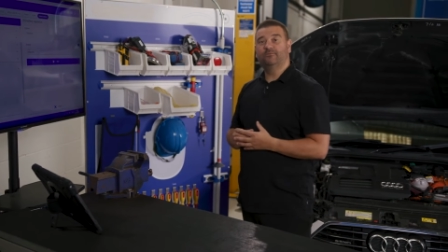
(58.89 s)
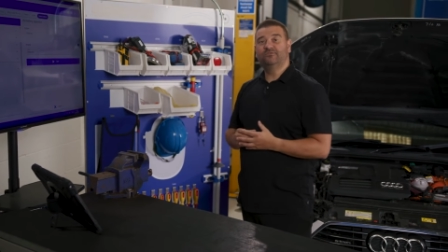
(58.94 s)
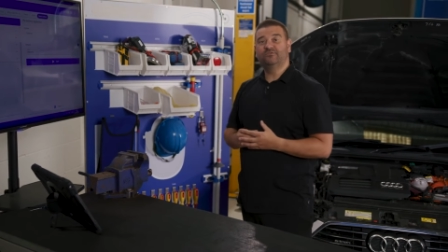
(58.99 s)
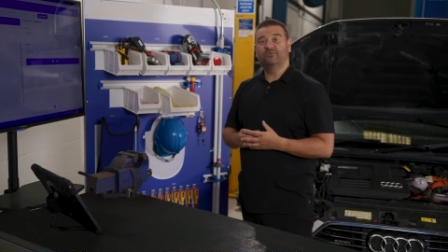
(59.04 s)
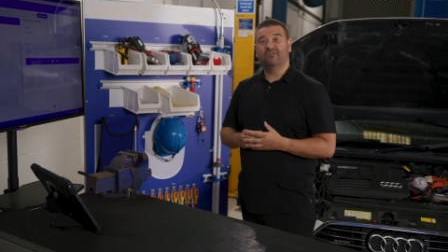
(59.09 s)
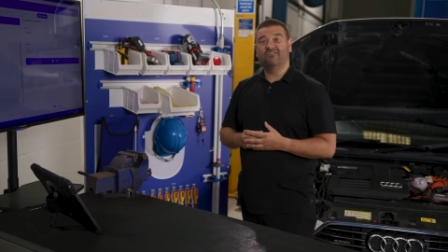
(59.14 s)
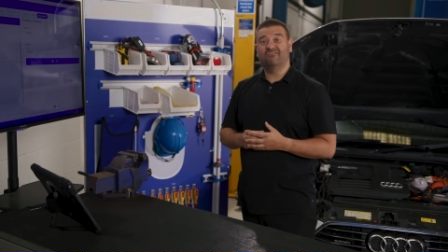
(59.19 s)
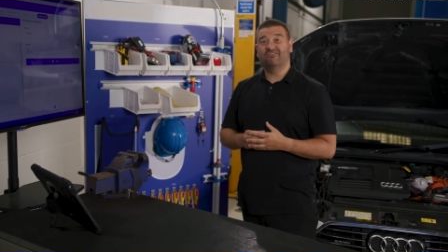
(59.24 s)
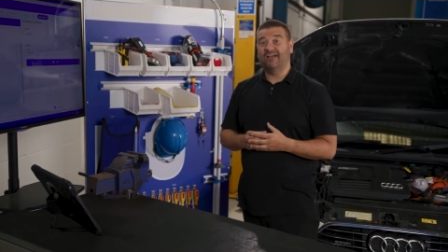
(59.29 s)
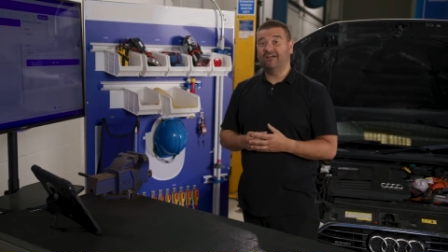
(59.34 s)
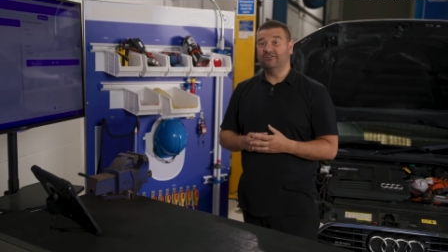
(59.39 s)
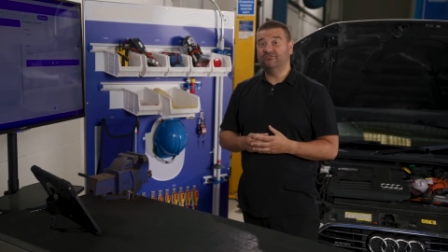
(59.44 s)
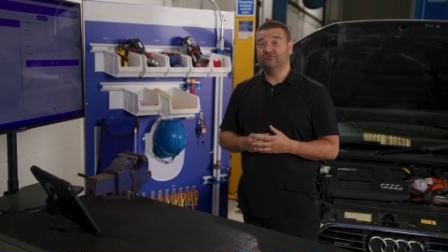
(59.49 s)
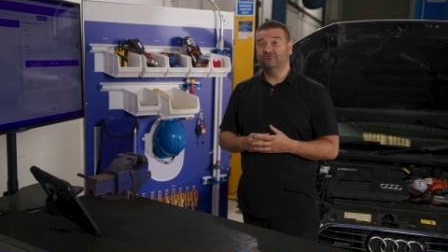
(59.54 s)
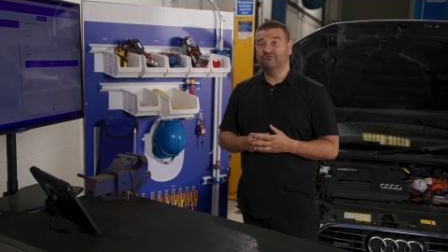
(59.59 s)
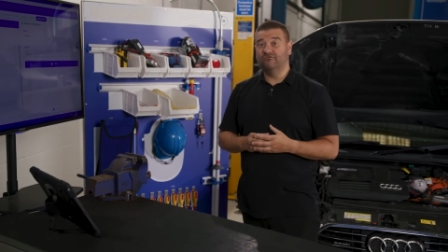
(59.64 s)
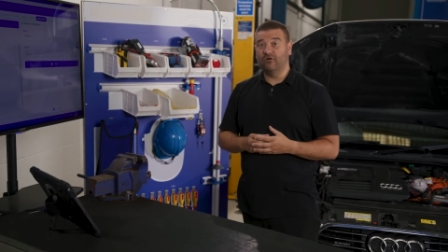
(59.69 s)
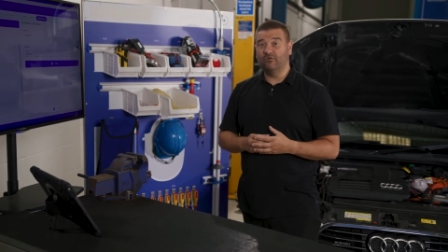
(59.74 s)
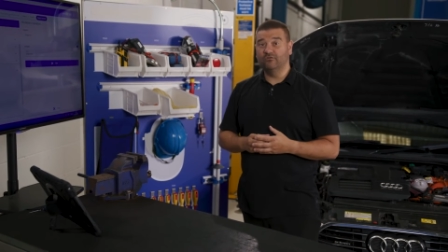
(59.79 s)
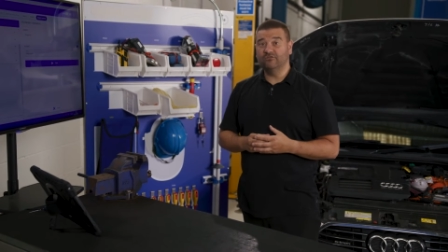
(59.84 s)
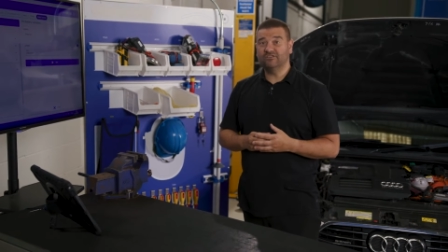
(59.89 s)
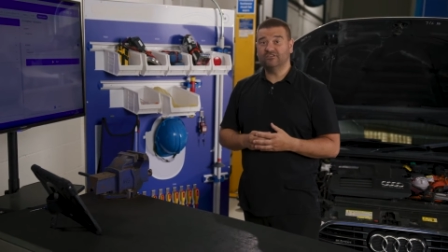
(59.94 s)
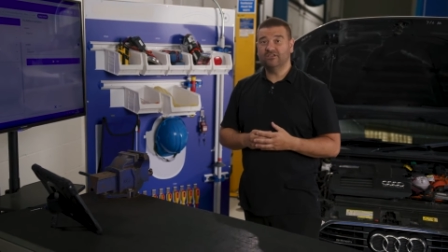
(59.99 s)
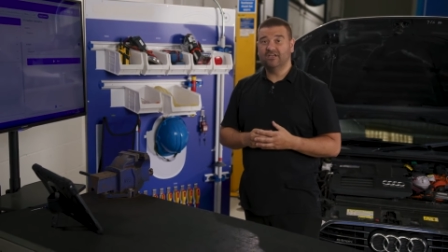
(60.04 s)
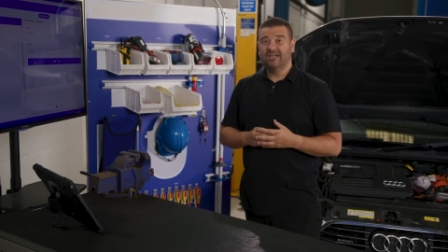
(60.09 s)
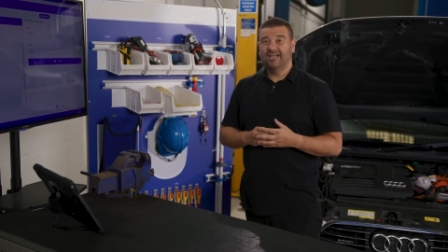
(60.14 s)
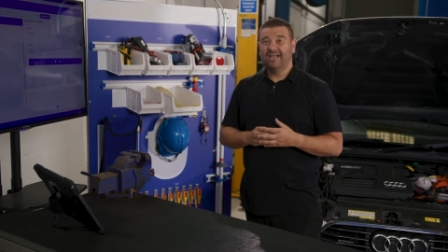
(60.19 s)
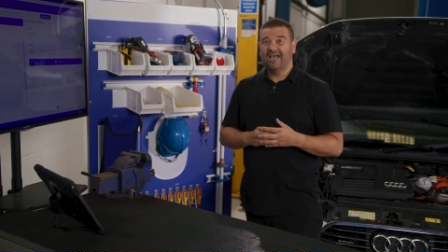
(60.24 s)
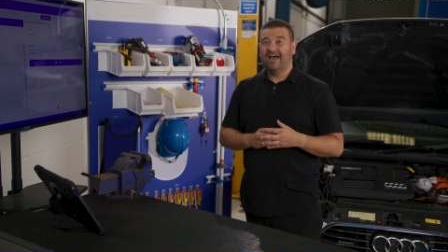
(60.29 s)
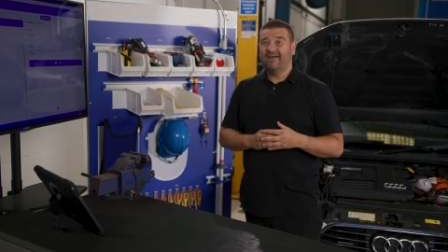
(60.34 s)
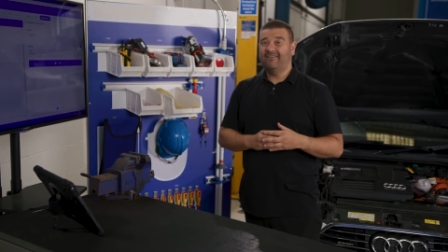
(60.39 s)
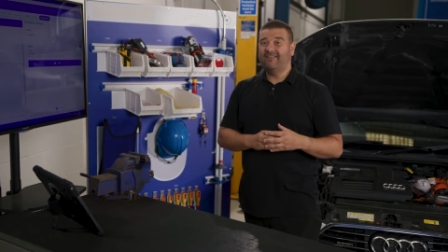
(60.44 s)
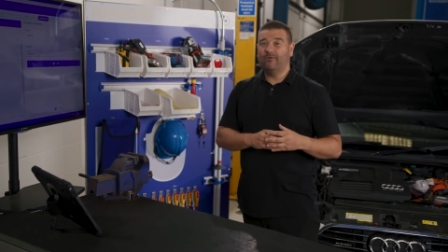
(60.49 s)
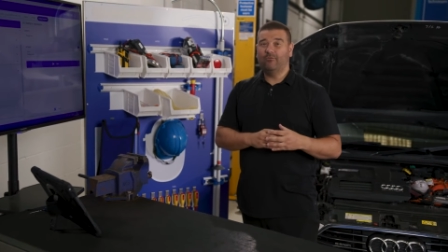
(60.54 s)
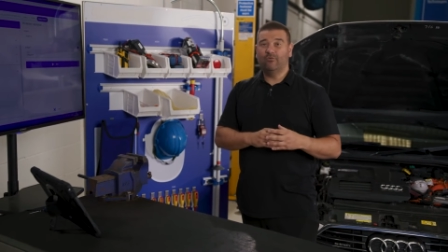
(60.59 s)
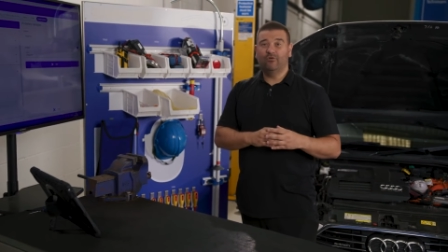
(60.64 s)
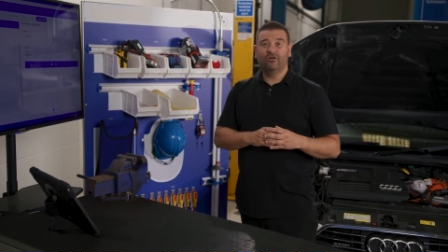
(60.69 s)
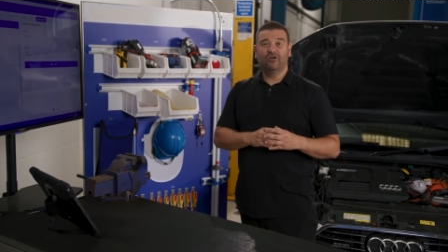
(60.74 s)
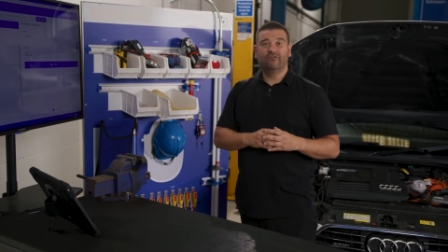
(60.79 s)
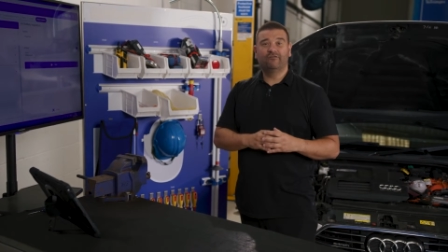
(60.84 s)
up to 1000 volts, and
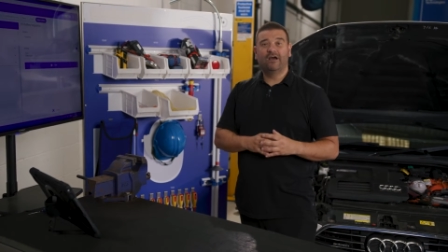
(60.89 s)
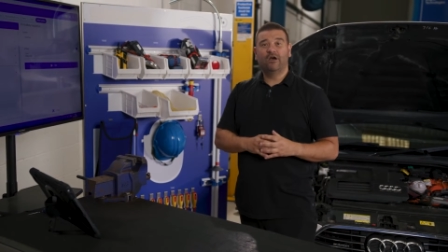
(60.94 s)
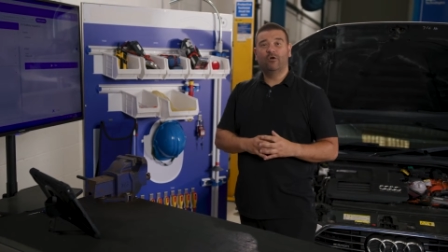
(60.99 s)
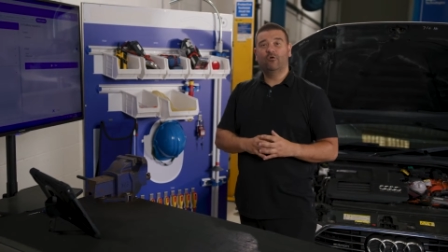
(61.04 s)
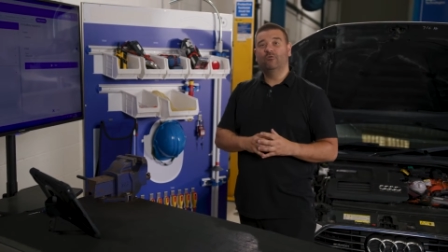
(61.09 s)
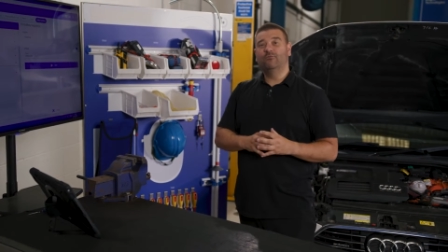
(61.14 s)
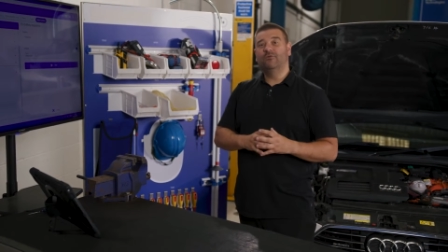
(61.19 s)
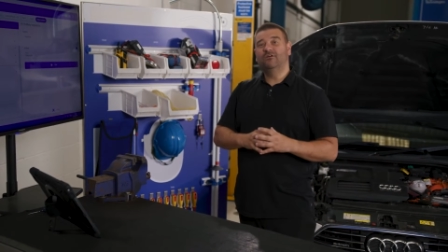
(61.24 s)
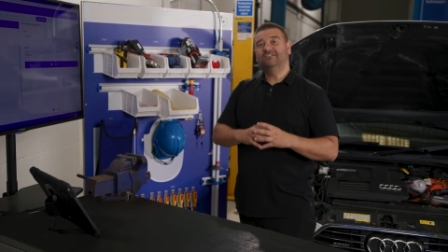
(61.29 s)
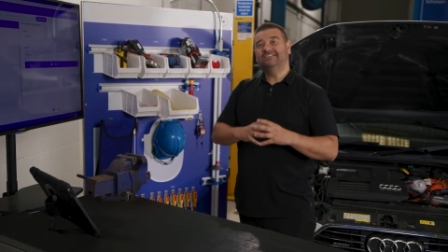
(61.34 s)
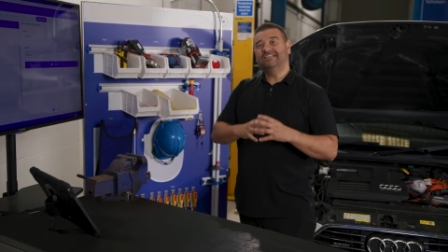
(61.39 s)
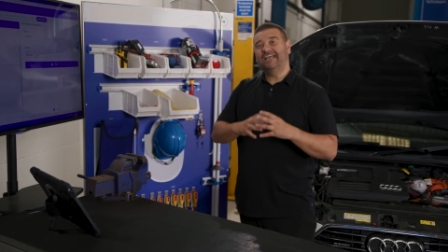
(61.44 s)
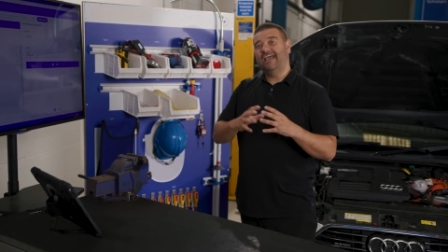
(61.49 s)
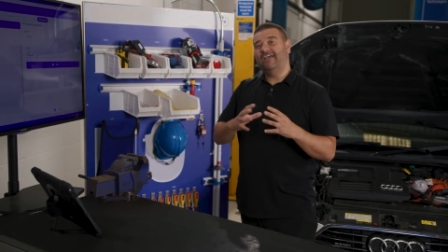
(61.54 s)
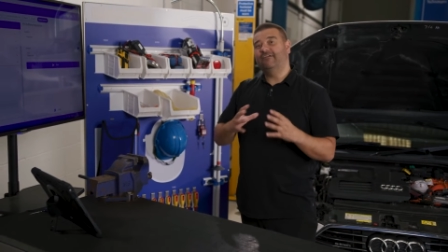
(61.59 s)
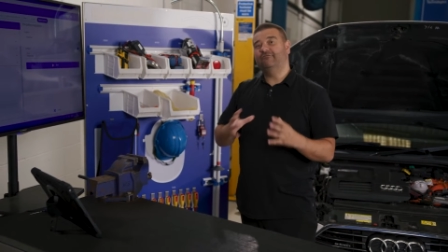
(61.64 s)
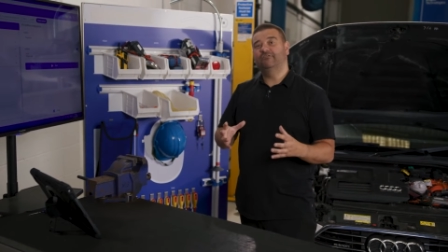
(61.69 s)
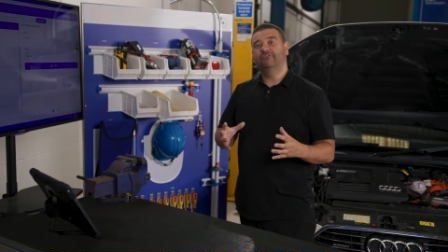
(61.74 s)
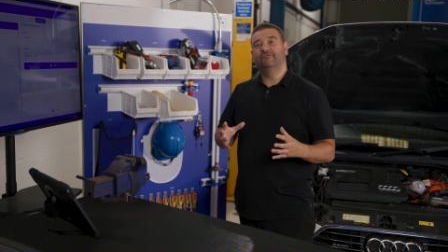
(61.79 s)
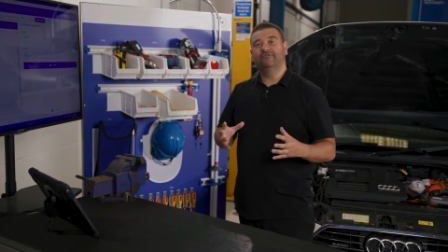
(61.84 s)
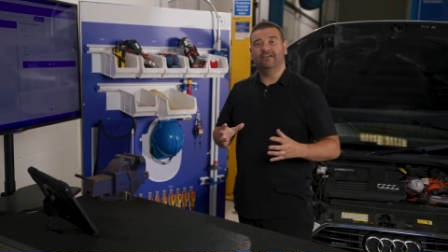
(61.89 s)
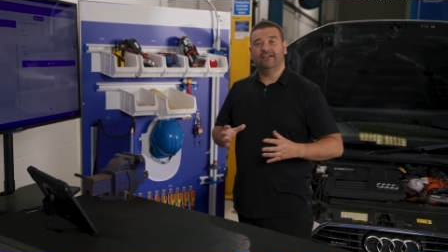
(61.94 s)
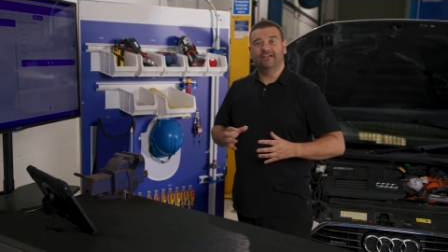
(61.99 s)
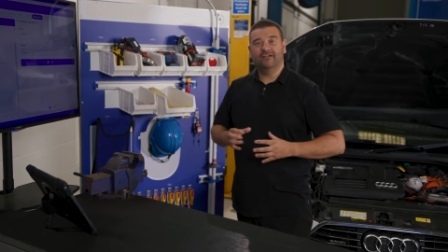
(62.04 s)
that will cover almost every